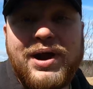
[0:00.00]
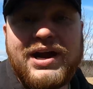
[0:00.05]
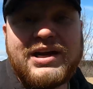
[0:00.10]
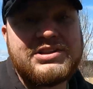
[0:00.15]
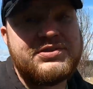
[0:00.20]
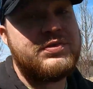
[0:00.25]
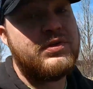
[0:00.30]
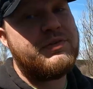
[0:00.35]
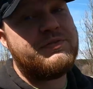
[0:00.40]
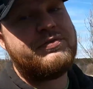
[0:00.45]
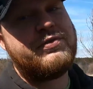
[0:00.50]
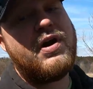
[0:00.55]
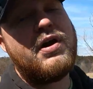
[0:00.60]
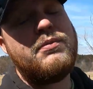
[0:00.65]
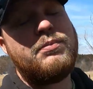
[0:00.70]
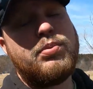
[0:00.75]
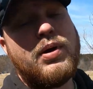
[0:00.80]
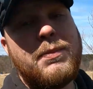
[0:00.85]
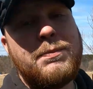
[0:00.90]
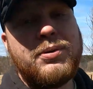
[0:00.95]
brackets for the
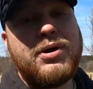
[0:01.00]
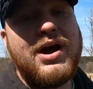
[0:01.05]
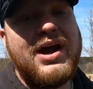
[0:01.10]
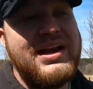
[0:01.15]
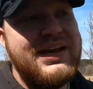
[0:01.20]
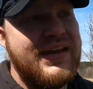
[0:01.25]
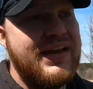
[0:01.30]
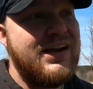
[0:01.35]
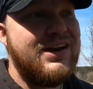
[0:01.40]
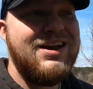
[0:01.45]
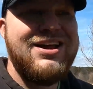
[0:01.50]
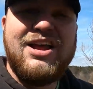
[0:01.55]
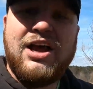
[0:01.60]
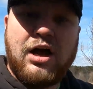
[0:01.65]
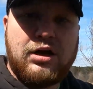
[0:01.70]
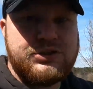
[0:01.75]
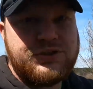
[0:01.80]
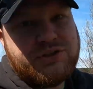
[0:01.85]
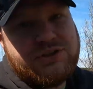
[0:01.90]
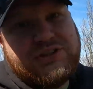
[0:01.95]
front bumper I need.
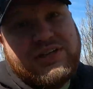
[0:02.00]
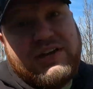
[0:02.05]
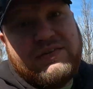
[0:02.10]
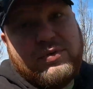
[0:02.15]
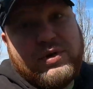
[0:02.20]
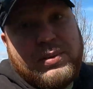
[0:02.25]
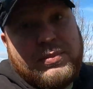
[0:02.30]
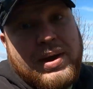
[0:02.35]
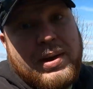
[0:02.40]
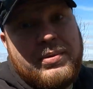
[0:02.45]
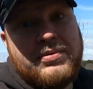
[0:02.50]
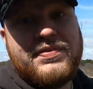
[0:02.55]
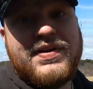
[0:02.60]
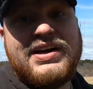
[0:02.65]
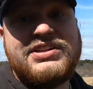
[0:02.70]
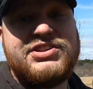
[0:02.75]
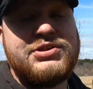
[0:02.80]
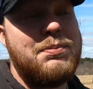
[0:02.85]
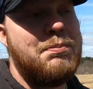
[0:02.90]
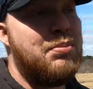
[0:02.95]
Also see if we can maybe
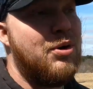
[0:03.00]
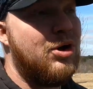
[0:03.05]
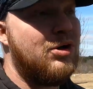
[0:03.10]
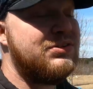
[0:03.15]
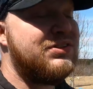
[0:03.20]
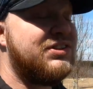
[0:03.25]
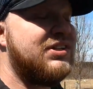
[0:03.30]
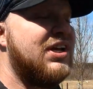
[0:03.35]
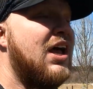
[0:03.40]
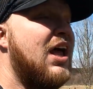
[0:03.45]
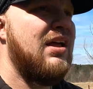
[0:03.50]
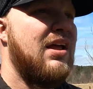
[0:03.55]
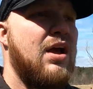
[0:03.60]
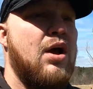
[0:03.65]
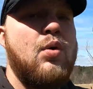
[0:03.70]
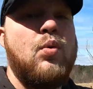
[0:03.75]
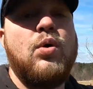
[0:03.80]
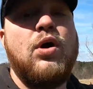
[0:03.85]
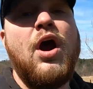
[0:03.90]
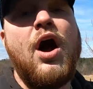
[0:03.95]
find some bolts.
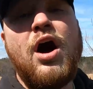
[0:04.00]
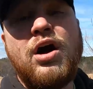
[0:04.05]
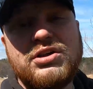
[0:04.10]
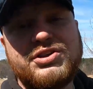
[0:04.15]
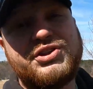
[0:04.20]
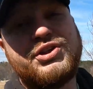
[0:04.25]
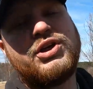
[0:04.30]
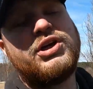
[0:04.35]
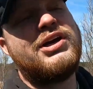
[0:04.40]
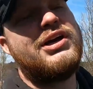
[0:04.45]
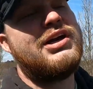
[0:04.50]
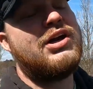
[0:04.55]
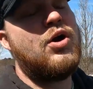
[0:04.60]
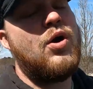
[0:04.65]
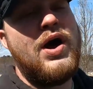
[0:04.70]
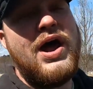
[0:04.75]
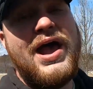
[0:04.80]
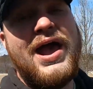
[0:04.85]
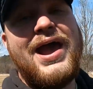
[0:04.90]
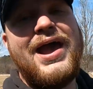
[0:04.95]
We're also gonna
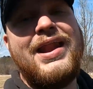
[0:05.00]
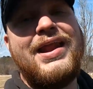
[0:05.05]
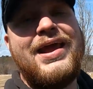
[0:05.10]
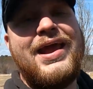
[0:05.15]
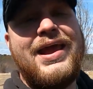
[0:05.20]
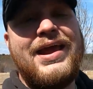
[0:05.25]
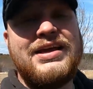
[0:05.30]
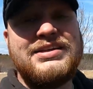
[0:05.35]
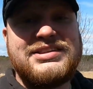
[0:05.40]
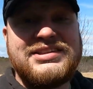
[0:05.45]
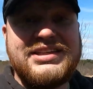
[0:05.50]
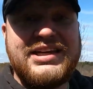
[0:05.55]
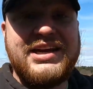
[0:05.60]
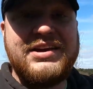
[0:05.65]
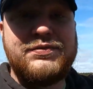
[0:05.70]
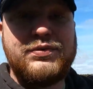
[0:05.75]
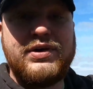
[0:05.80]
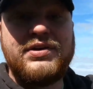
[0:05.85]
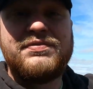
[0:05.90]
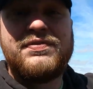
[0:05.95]
go ahead and
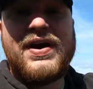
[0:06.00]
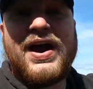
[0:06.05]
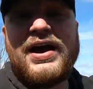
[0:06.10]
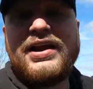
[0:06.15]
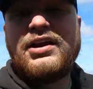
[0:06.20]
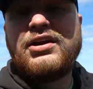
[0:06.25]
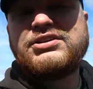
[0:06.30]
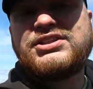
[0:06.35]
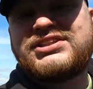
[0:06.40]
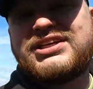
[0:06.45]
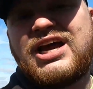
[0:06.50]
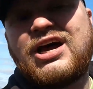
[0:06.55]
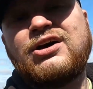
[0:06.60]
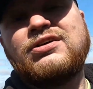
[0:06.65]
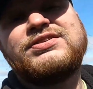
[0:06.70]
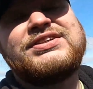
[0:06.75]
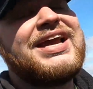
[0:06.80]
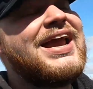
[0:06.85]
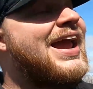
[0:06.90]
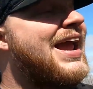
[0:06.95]
see if we can find ourselves